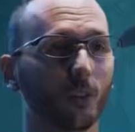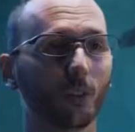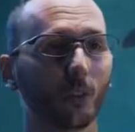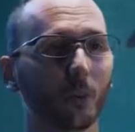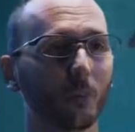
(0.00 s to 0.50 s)

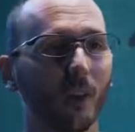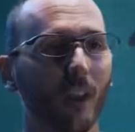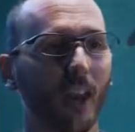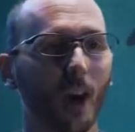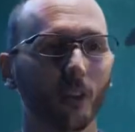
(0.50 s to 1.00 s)
you will
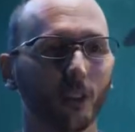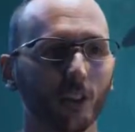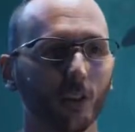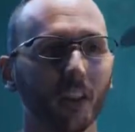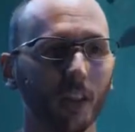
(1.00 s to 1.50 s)
play our
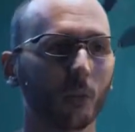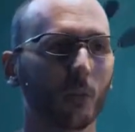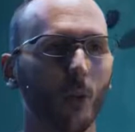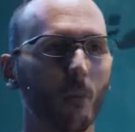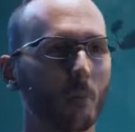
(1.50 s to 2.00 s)
new
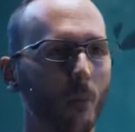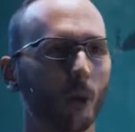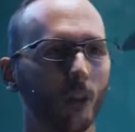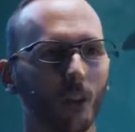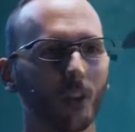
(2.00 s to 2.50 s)
hero,
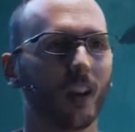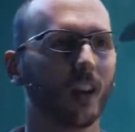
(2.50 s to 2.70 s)
Mono,